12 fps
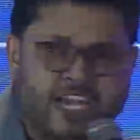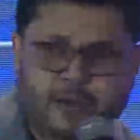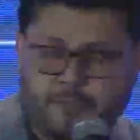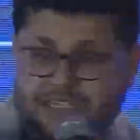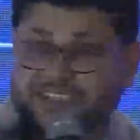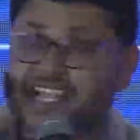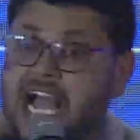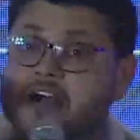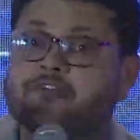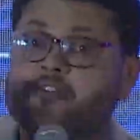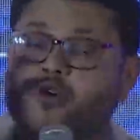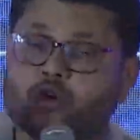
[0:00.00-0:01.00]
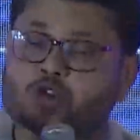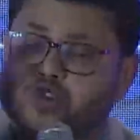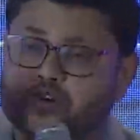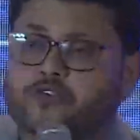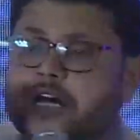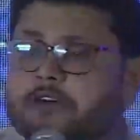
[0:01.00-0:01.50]
end, but they have
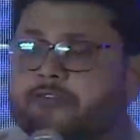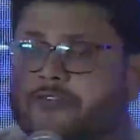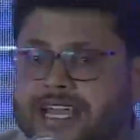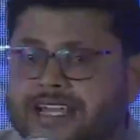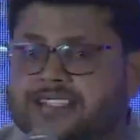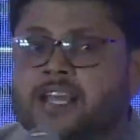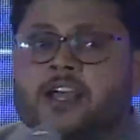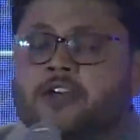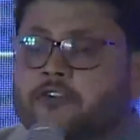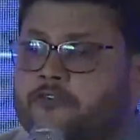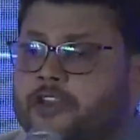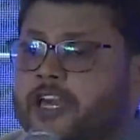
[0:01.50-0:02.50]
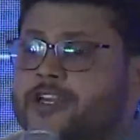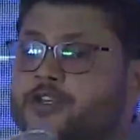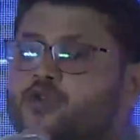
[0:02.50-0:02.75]
also a phase where you